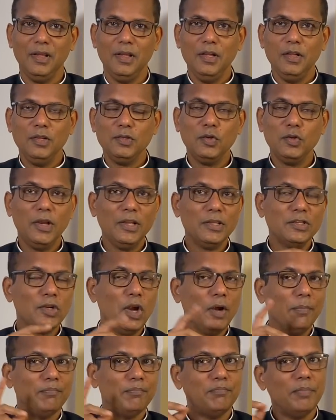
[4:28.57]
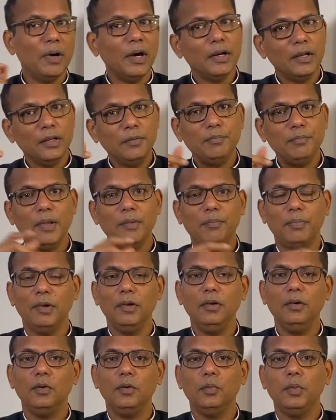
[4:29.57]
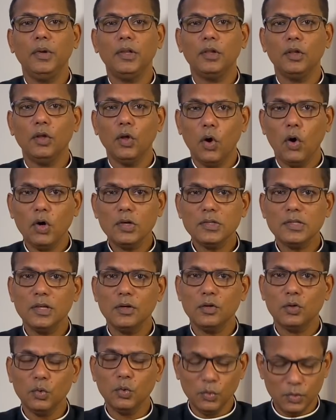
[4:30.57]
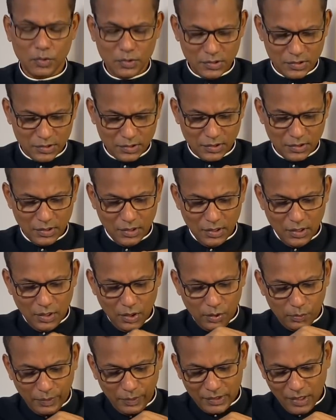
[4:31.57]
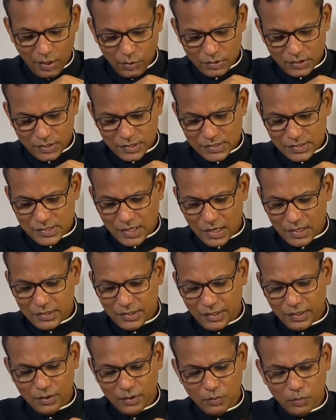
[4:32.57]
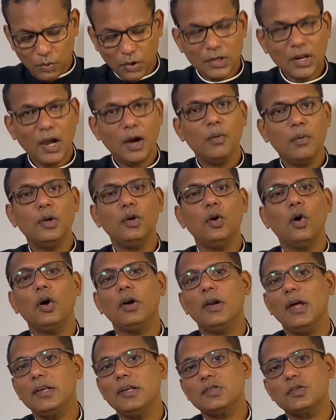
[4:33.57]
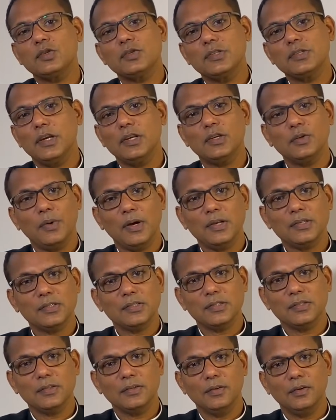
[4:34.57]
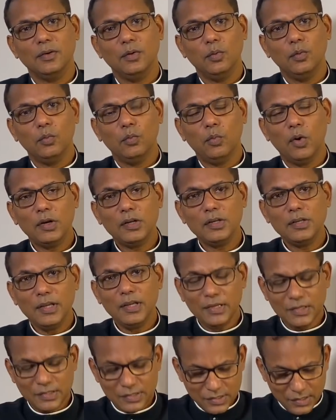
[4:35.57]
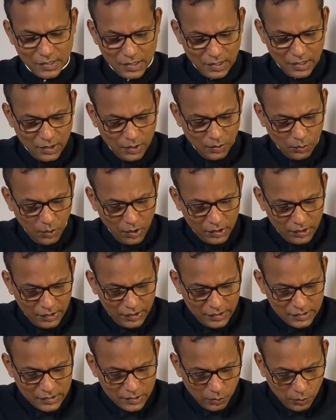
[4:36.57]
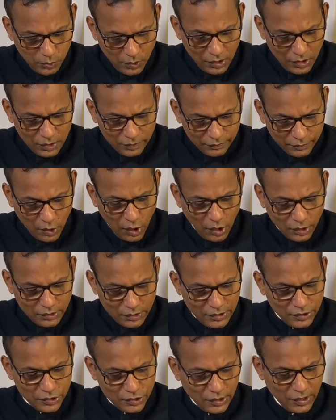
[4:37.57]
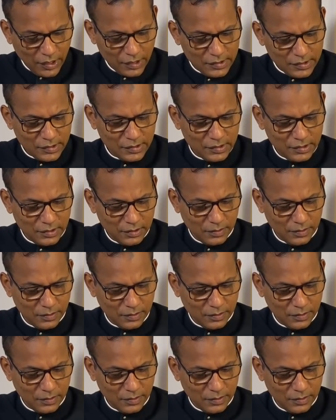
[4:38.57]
So let's not burden people with laws and rules without consulting what our Lord has to say to us. What is, what is the word of God teaching us?